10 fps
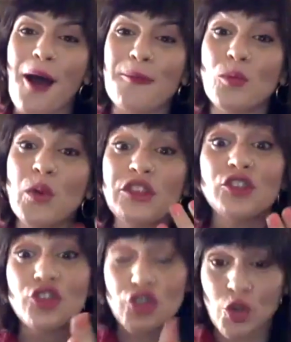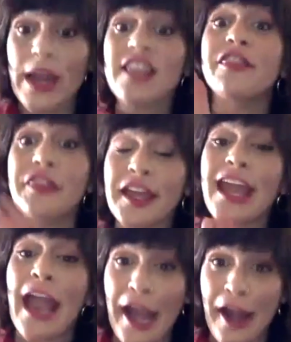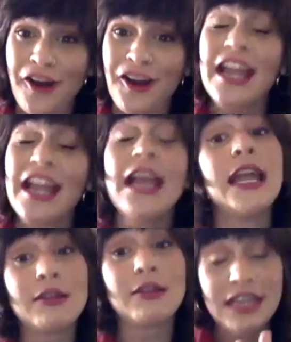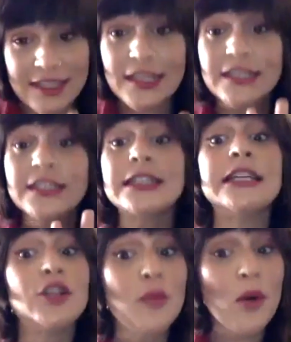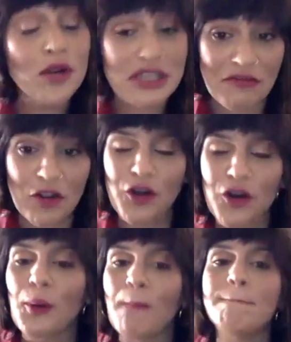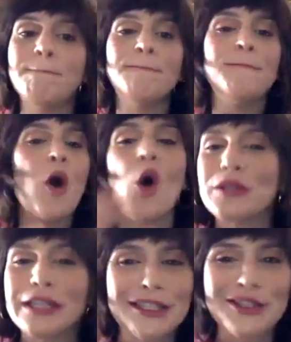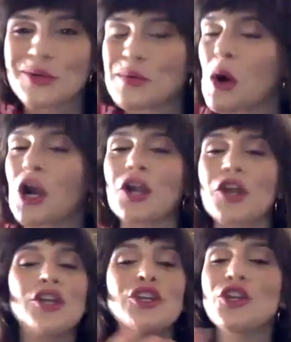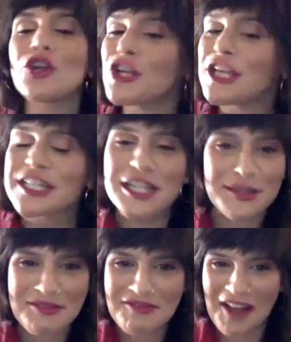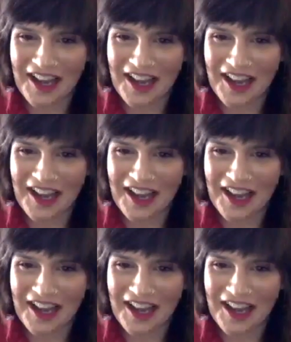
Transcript: with straight thick hair, it is a little more difficult. Only a little more. It's gonna be fine.